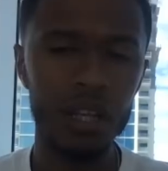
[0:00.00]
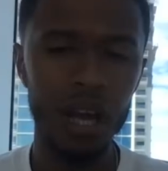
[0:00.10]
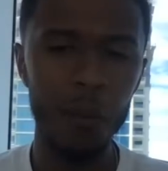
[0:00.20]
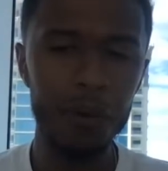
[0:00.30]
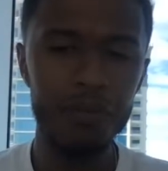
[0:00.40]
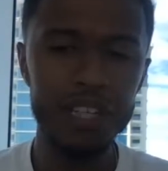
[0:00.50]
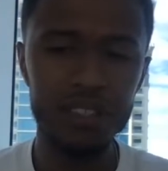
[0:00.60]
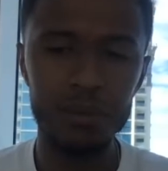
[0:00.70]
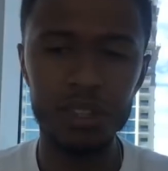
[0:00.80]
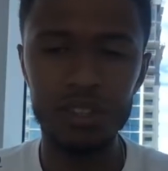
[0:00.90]
I want to read
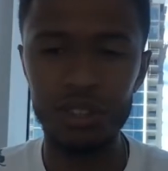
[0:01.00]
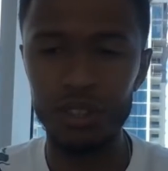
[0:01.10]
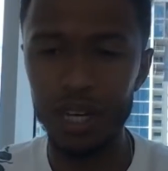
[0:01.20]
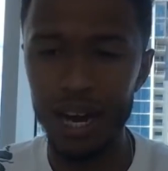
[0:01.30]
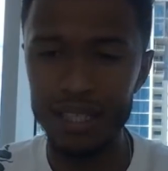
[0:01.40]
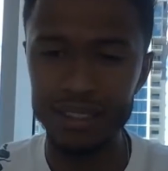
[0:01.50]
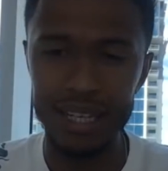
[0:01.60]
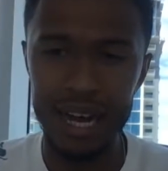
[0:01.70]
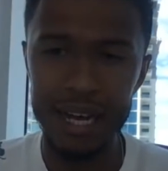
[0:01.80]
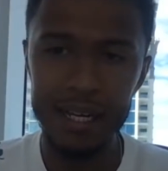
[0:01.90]
something to you guys
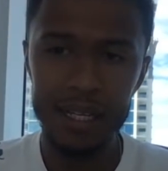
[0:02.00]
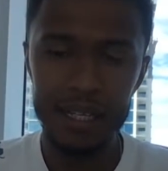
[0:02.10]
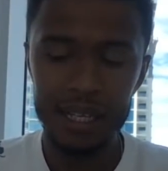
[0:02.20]
that